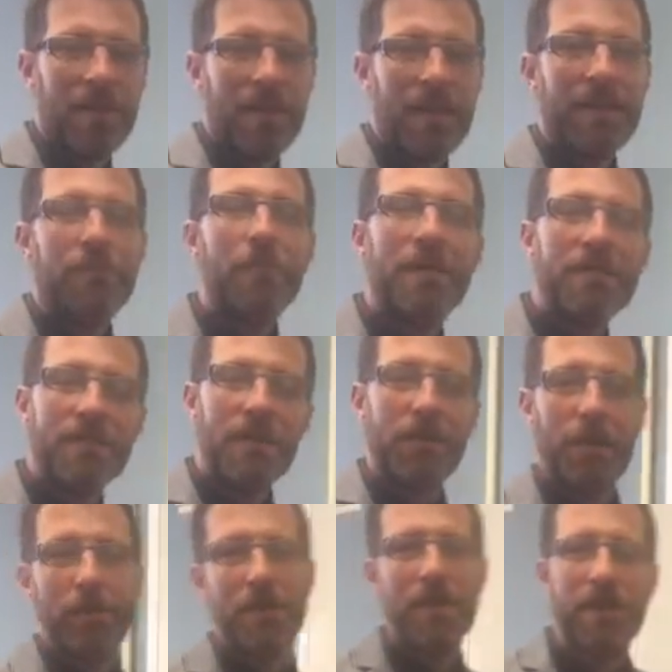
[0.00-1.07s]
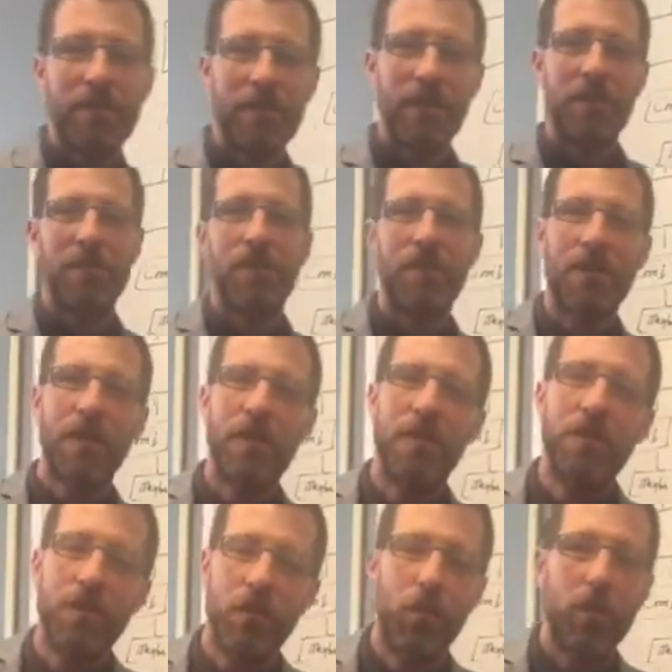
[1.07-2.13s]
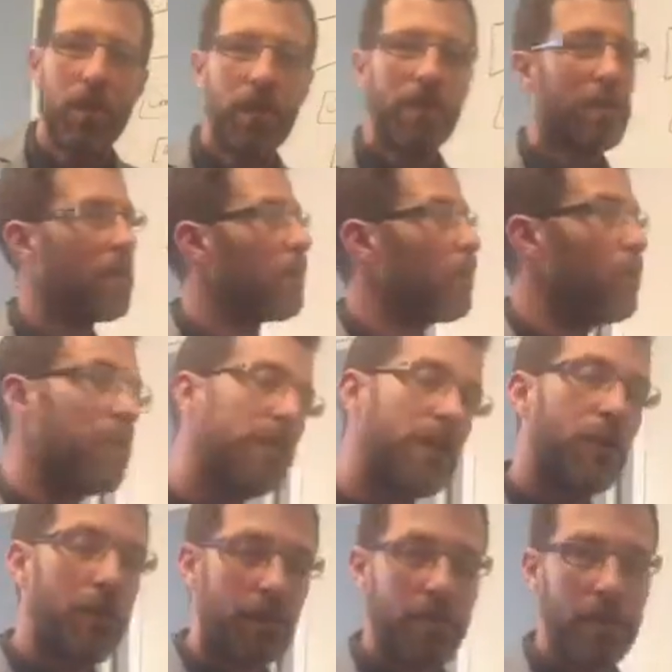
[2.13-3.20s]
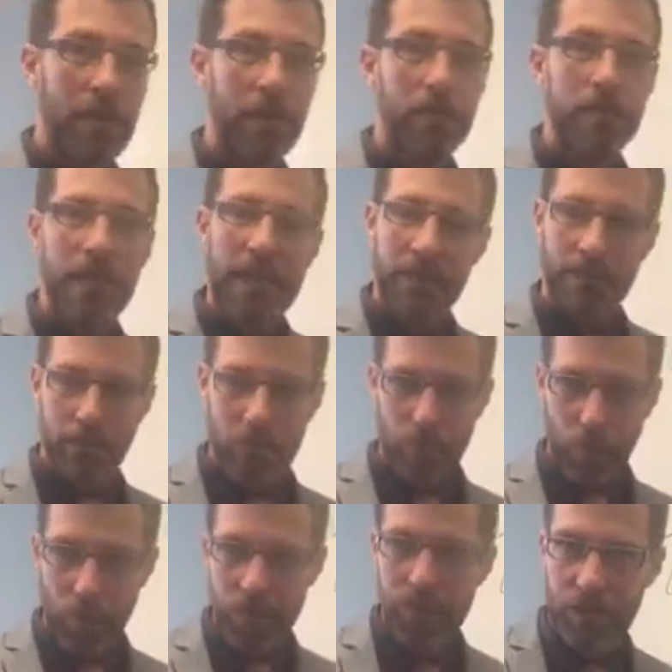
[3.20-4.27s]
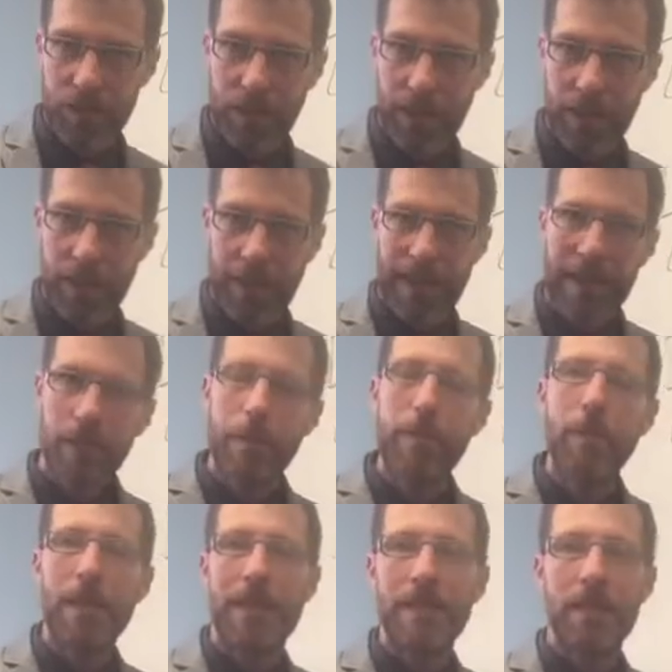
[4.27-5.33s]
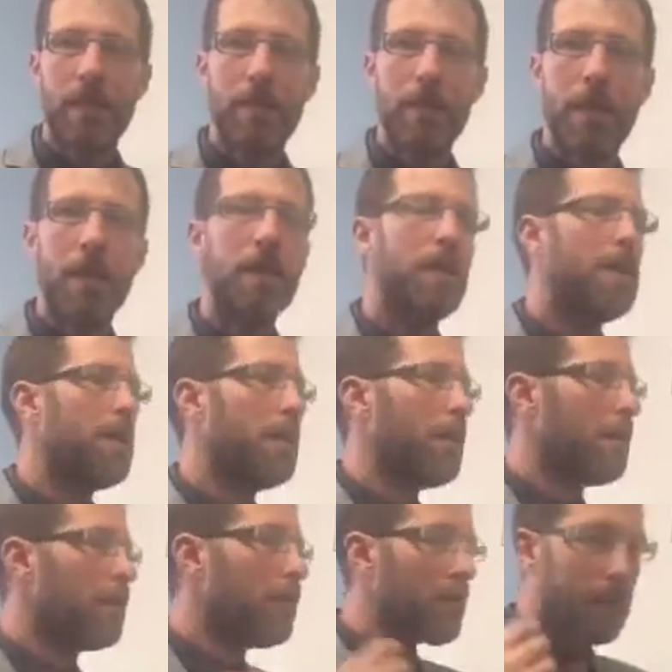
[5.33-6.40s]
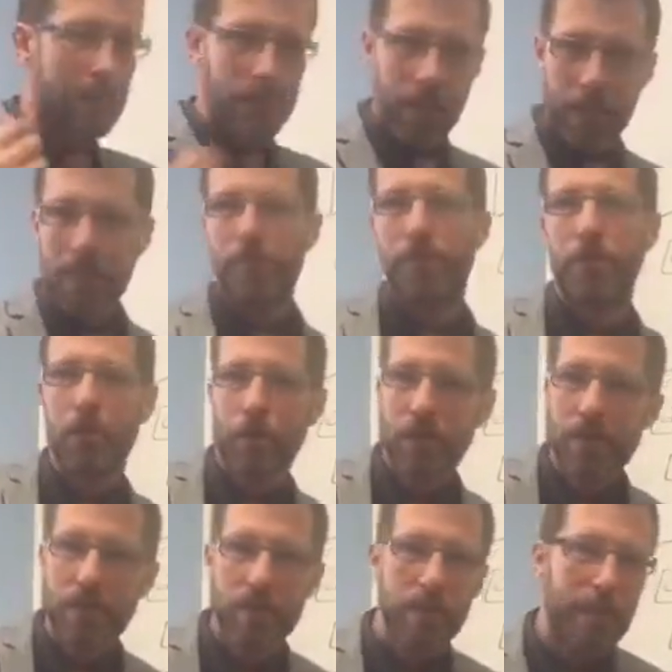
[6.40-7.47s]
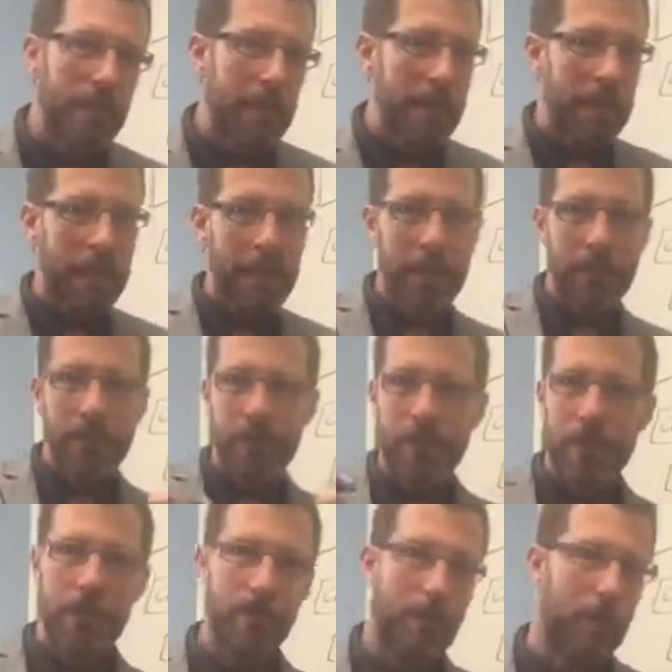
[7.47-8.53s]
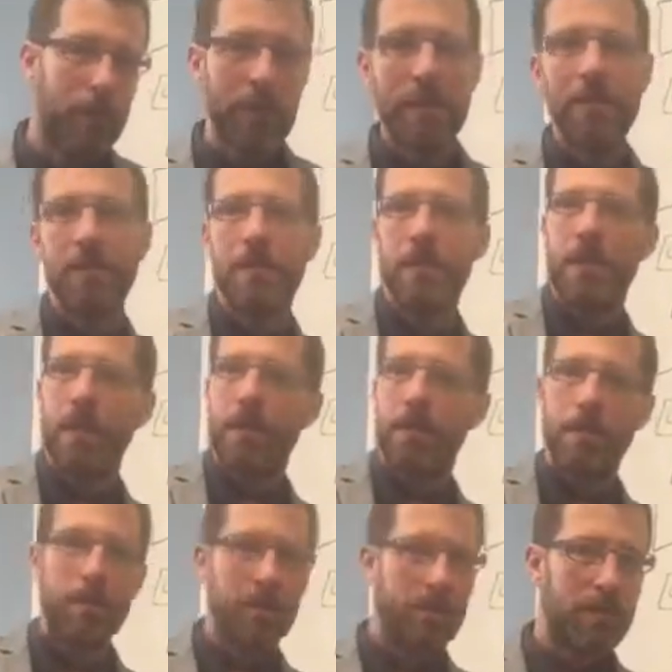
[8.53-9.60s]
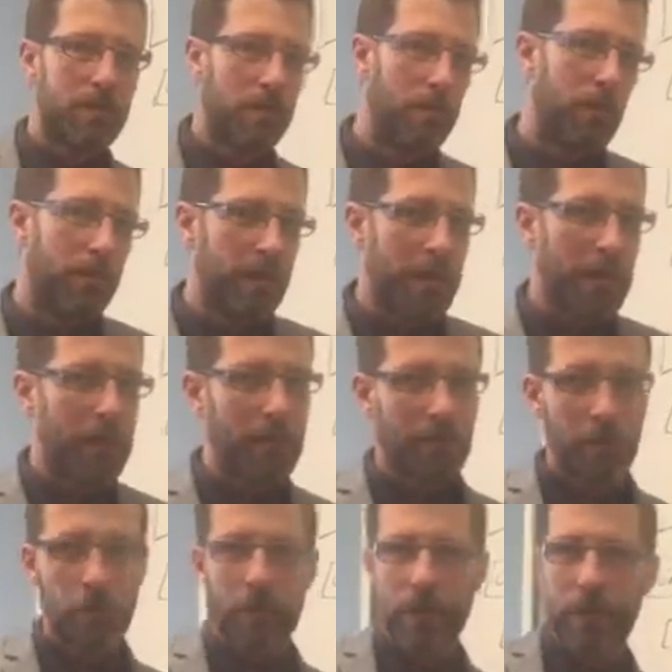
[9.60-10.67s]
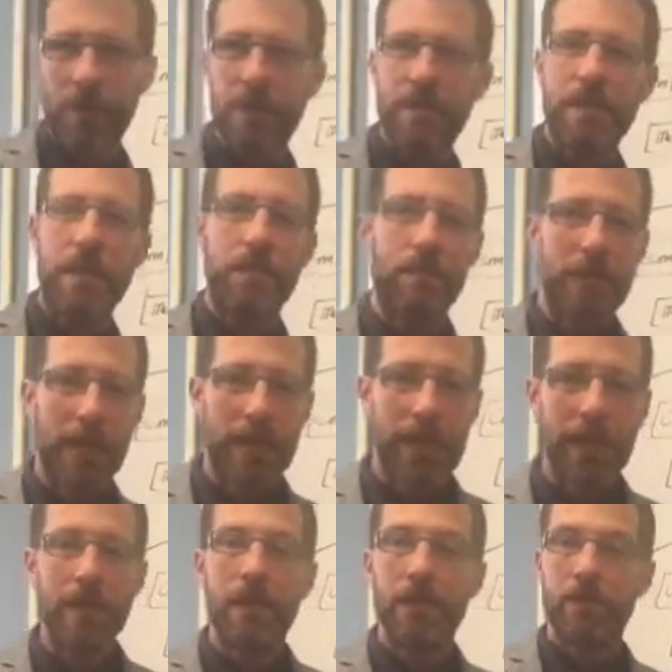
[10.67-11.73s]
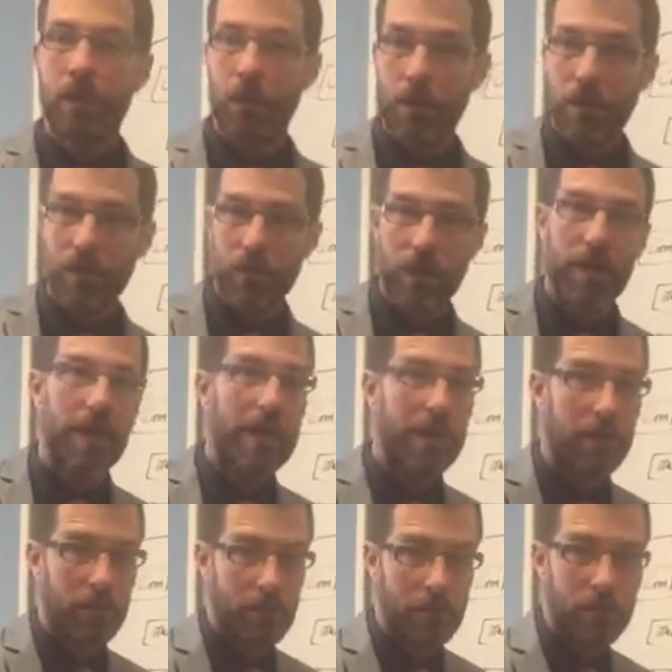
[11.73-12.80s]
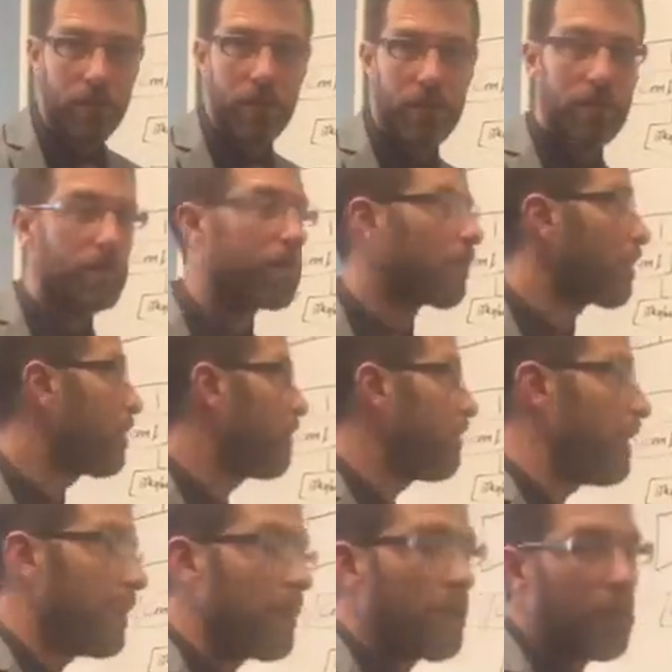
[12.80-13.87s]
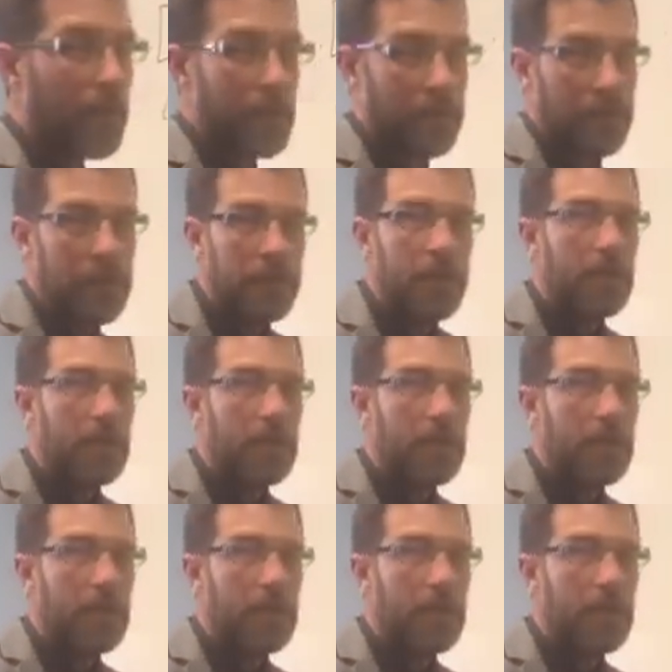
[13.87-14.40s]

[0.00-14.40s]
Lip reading: Hey everybody, State Representative Ken Clark here with a really quick video to answer some questions I got. I had people asking me, look, I've signed up for request to speak, I've said my piece, the bill's still moving, I don't know where it is, I don't get it, so I want to try and answer those questions for you very quickly.